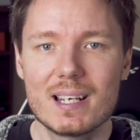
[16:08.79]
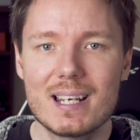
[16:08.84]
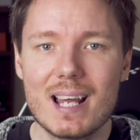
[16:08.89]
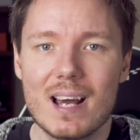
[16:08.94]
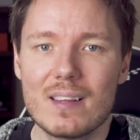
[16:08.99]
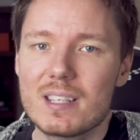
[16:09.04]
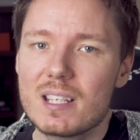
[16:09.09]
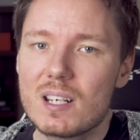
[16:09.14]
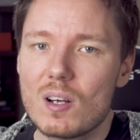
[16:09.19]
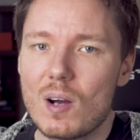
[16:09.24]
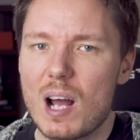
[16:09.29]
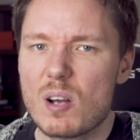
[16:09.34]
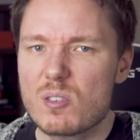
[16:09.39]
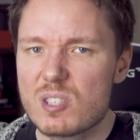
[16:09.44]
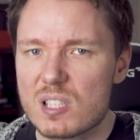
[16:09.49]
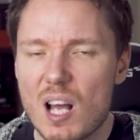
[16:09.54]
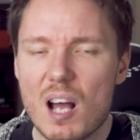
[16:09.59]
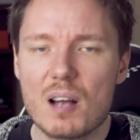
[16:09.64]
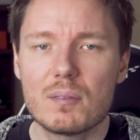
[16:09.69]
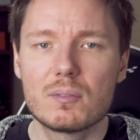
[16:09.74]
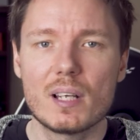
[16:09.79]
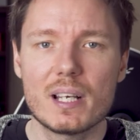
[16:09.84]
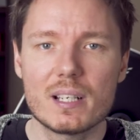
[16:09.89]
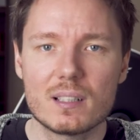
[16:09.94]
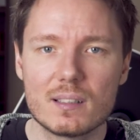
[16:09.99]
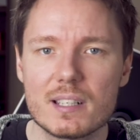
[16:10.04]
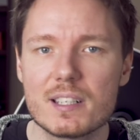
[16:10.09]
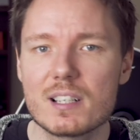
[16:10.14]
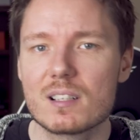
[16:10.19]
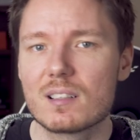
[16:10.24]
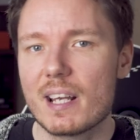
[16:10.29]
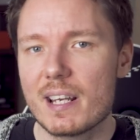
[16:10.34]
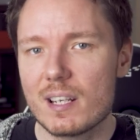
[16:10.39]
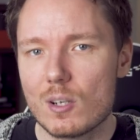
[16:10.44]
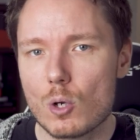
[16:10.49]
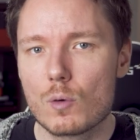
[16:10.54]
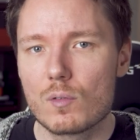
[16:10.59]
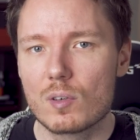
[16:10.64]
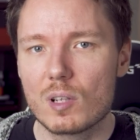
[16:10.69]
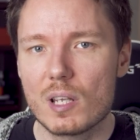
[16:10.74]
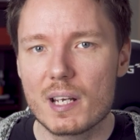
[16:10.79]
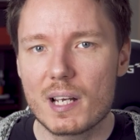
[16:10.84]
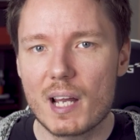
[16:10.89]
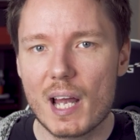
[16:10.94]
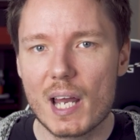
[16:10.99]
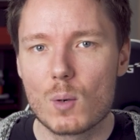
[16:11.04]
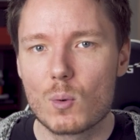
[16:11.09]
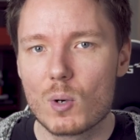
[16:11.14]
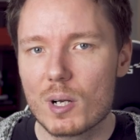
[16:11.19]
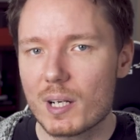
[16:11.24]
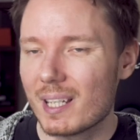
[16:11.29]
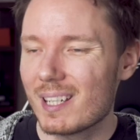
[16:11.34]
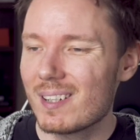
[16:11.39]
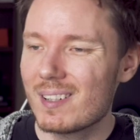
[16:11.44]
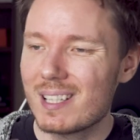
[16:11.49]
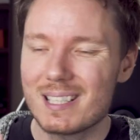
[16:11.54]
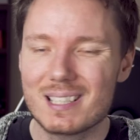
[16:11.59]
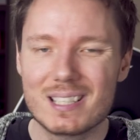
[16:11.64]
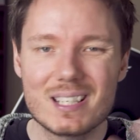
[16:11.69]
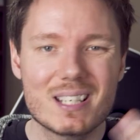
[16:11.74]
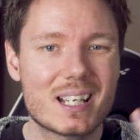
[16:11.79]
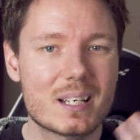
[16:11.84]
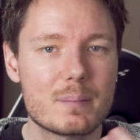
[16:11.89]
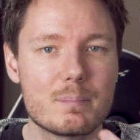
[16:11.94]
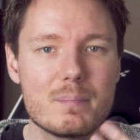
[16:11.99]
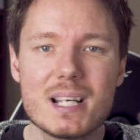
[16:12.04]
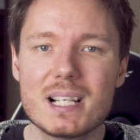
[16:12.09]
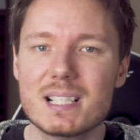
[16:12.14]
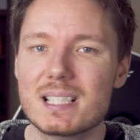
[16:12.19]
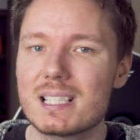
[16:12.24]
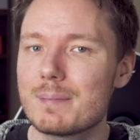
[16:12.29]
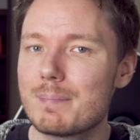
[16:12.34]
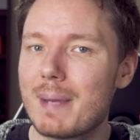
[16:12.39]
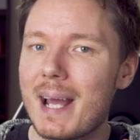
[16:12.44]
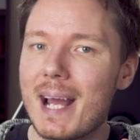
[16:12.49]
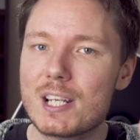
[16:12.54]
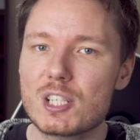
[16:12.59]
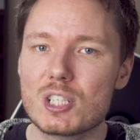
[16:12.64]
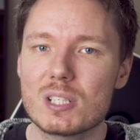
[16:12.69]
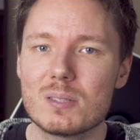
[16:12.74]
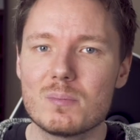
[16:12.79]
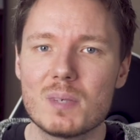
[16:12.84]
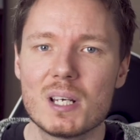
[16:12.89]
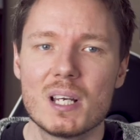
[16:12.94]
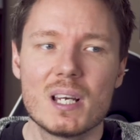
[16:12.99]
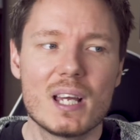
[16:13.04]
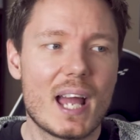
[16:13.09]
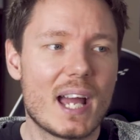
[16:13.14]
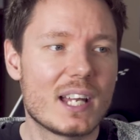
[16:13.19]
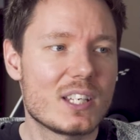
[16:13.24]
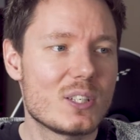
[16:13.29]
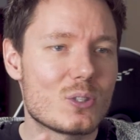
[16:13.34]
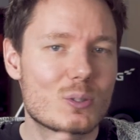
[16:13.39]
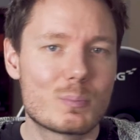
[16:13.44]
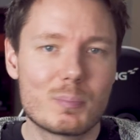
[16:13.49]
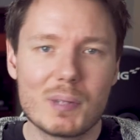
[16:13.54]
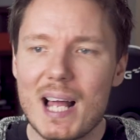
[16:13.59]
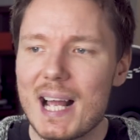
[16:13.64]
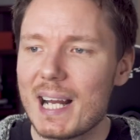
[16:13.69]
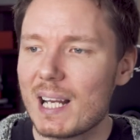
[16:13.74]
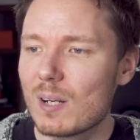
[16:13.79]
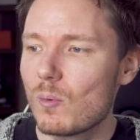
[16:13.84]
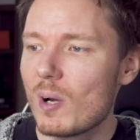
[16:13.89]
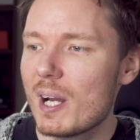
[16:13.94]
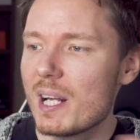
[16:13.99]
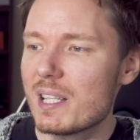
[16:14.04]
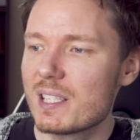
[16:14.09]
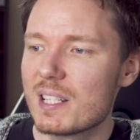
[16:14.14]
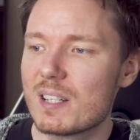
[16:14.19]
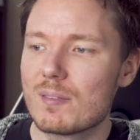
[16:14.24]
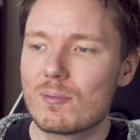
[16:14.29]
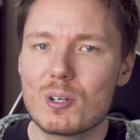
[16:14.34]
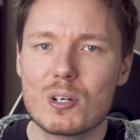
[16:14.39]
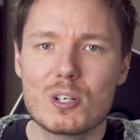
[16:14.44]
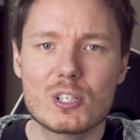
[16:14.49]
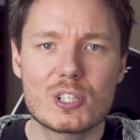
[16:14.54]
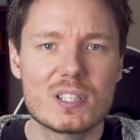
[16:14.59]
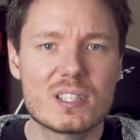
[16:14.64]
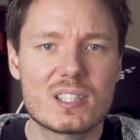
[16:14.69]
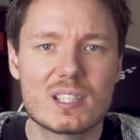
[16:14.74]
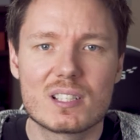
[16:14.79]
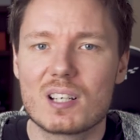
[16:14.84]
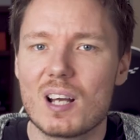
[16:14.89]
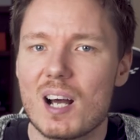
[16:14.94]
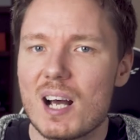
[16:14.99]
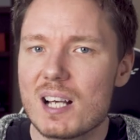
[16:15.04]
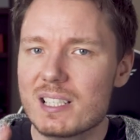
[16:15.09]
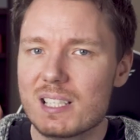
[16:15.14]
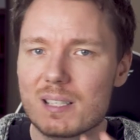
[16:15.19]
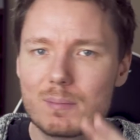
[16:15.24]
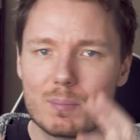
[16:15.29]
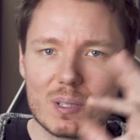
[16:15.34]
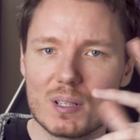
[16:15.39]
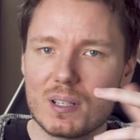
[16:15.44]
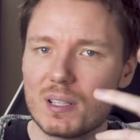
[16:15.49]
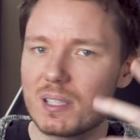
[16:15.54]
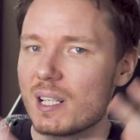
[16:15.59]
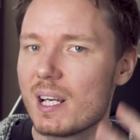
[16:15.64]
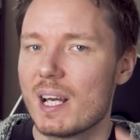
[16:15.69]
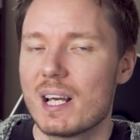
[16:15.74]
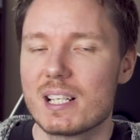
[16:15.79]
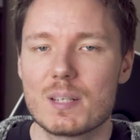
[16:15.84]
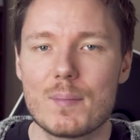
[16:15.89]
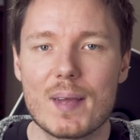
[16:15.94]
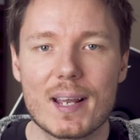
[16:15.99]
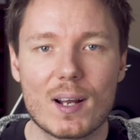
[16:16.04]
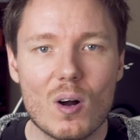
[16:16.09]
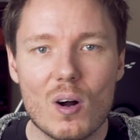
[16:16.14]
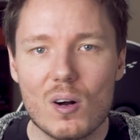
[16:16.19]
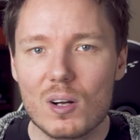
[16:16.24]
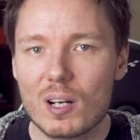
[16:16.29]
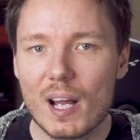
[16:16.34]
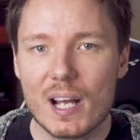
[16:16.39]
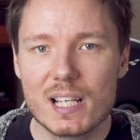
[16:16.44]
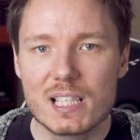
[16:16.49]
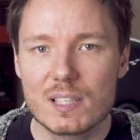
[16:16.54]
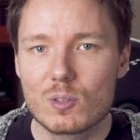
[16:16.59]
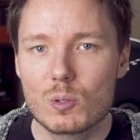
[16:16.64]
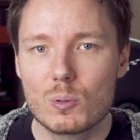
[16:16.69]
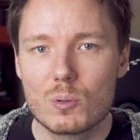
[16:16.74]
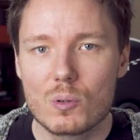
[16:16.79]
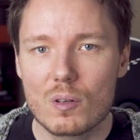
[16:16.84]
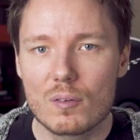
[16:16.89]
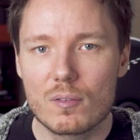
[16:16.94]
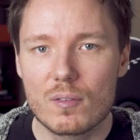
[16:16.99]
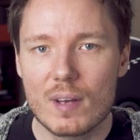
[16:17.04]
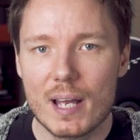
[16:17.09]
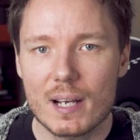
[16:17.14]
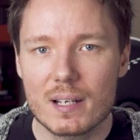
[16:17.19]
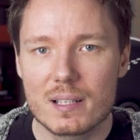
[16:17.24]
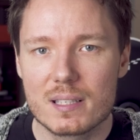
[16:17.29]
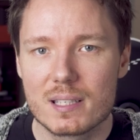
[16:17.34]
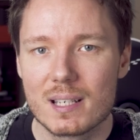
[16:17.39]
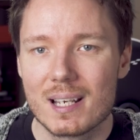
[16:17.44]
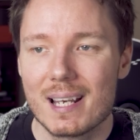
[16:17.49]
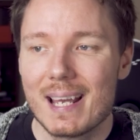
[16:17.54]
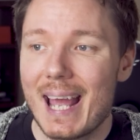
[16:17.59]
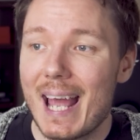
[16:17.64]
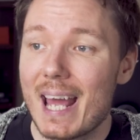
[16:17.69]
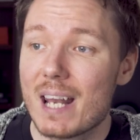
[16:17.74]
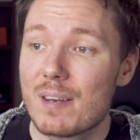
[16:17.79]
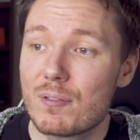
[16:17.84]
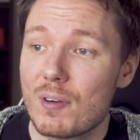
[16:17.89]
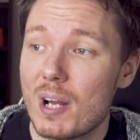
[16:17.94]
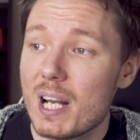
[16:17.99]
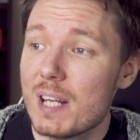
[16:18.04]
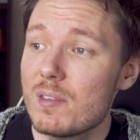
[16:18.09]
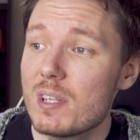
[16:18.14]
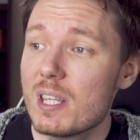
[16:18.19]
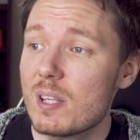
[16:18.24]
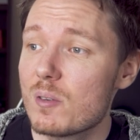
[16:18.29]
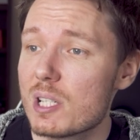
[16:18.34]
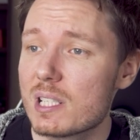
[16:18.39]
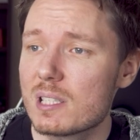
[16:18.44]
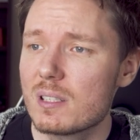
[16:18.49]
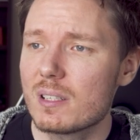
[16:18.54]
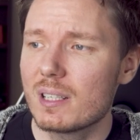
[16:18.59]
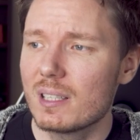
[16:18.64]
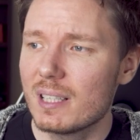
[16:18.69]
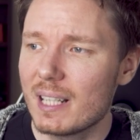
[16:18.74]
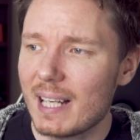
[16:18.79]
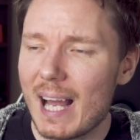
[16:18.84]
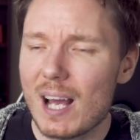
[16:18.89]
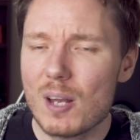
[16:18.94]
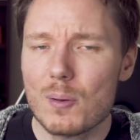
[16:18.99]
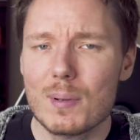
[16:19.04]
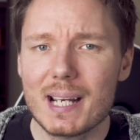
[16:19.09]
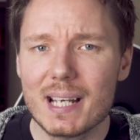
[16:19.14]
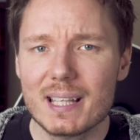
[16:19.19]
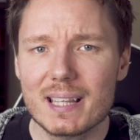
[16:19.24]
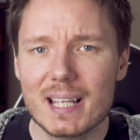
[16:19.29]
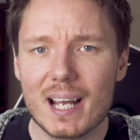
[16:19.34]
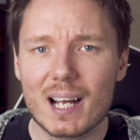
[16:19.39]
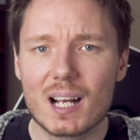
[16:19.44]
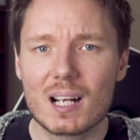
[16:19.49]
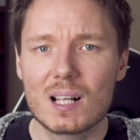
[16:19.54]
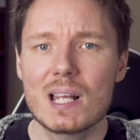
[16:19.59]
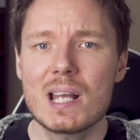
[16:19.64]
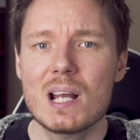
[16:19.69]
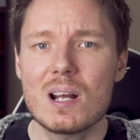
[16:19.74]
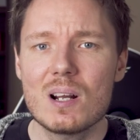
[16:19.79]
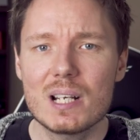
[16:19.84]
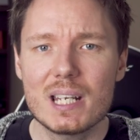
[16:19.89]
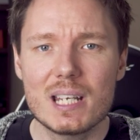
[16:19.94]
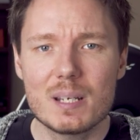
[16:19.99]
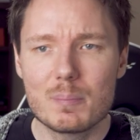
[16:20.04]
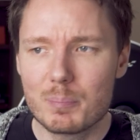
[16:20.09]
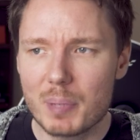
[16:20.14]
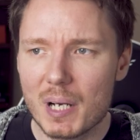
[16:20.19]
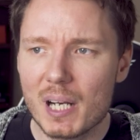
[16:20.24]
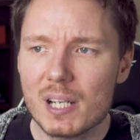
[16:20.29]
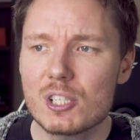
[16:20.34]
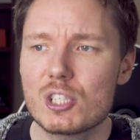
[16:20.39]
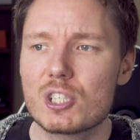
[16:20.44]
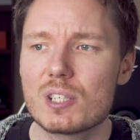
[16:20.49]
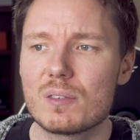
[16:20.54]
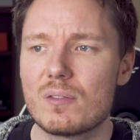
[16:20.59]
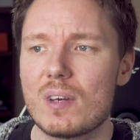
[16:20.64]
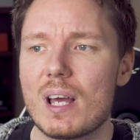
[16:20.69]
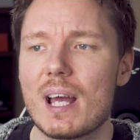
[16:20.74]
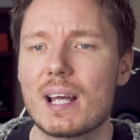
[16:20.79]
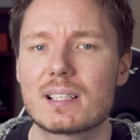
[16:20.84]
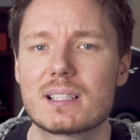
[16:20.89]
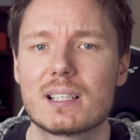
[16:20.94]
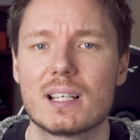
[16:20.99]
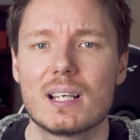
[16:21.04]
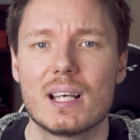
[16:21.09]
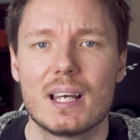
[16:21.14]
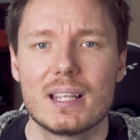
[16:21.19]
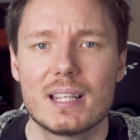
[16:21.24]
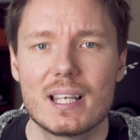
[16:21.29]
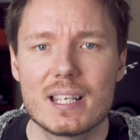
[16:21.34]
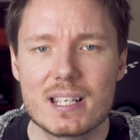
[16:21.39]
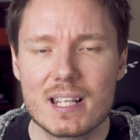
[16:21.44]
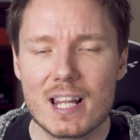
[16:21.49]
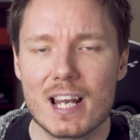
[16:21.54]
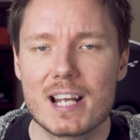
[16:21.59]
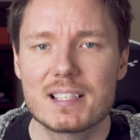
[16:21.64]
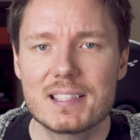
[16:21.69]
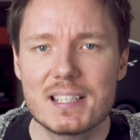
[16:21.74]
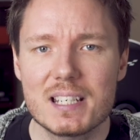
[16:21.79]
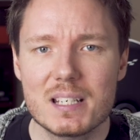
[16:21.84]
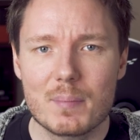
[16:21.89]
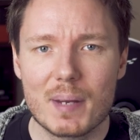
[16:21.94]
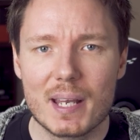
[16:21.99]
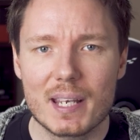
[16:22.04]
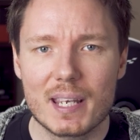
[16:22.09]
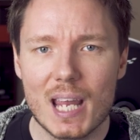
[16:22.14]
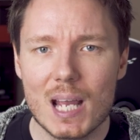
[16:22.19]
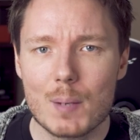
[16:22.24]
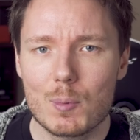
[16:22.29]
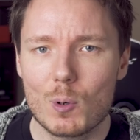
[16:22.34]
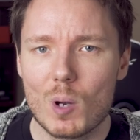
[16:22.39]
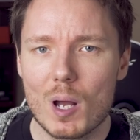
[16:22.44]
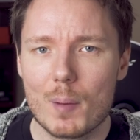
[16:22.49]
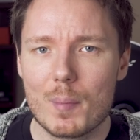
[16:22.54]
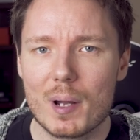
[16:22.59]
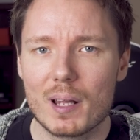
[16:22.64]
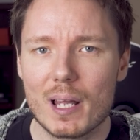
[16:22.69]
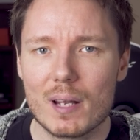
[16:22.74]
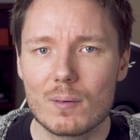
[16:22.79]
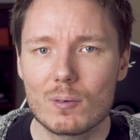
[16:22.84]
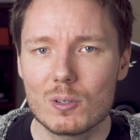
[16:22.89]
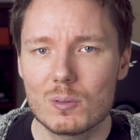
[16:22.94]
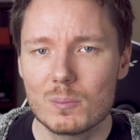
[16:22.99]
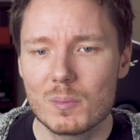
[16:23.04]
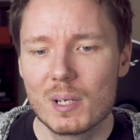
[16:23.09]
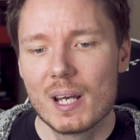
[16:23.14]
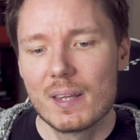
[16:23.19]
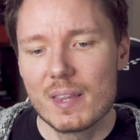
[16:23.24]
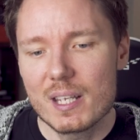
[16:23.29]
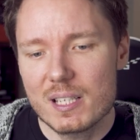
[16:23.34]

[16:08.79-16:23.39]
Now that you know how soft light, linear light, and overlay kind of work, you can mix and match them, and use black and whites and inversions and Gaussian blurs to make all kinds of cool effects. And for any of you that are just looking like, how do I get that clarity punch effect that I see in my camera raw, my Lightroom?